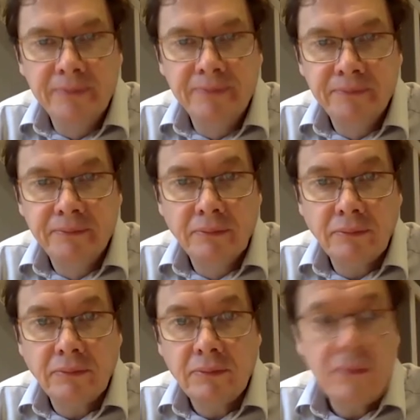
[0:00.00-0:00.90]
pool,
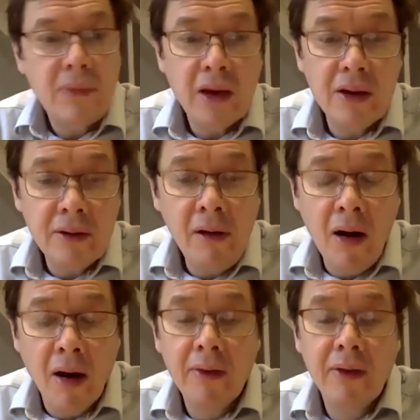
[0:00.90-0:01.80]

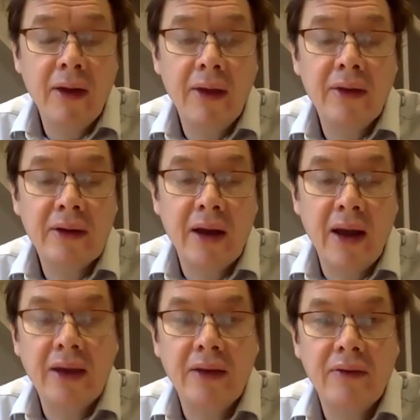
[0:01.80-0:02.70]
because you can get
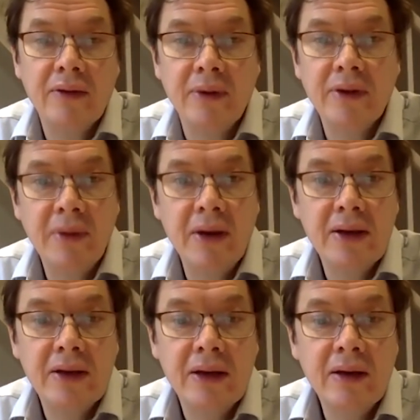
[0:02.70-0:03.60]
this collective
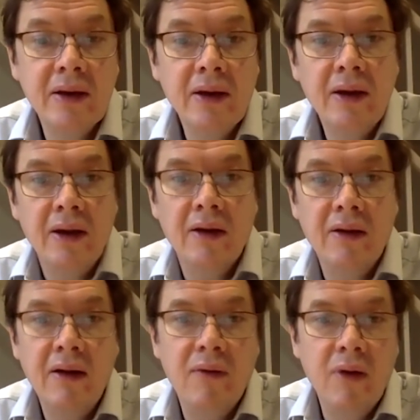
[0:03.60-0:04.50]
responsibility.
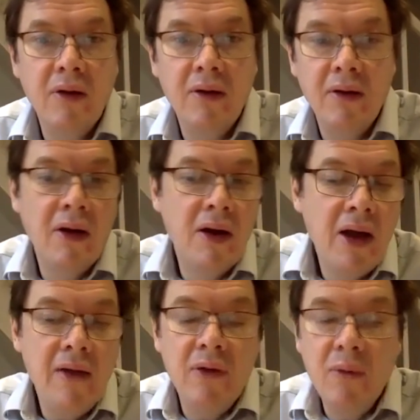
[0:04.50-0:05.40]
You know, if
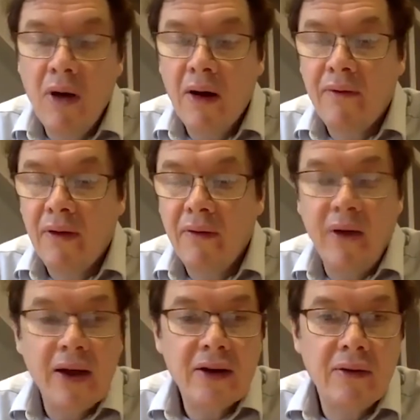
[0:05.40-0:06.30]
we
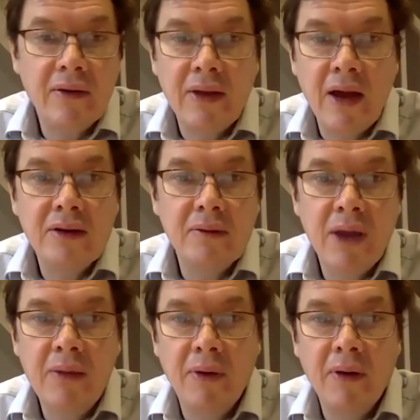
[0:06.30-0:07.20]
work for a factory of
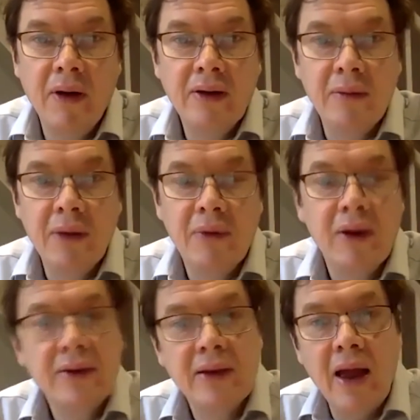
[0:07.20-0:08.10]
1,000 people and
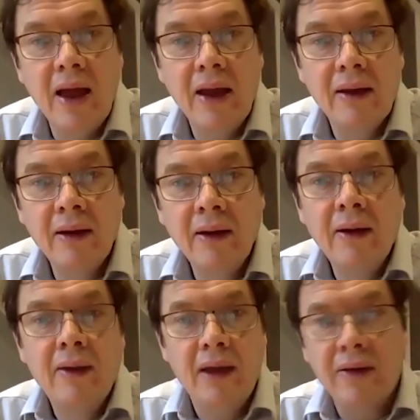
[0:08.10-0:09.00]
somebody breaks their
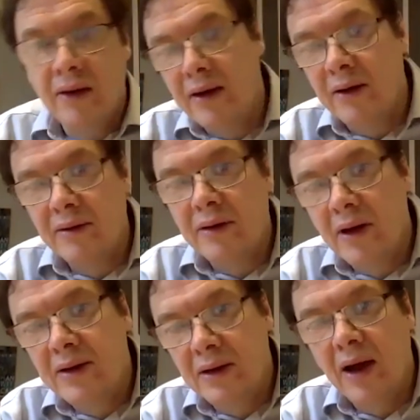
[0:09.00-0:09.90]
leg, the other
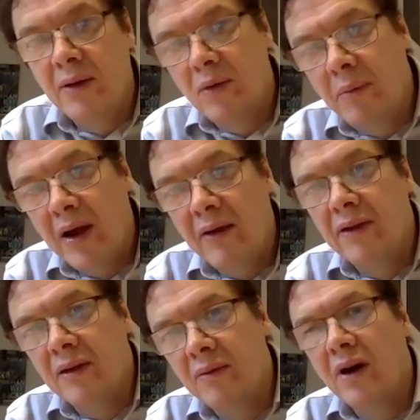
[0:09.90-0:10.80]
999 will
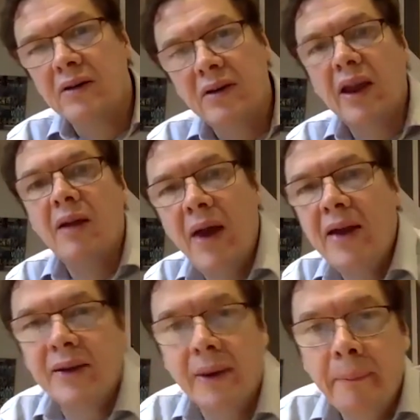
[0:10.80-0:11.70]
pay for them once they
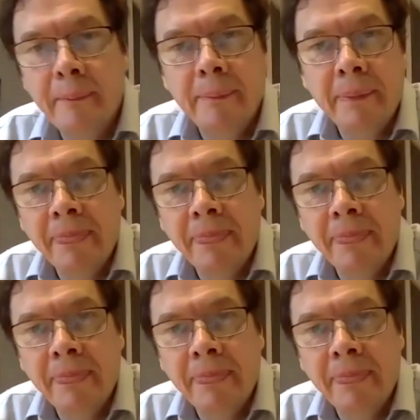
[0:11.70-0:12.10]
get better.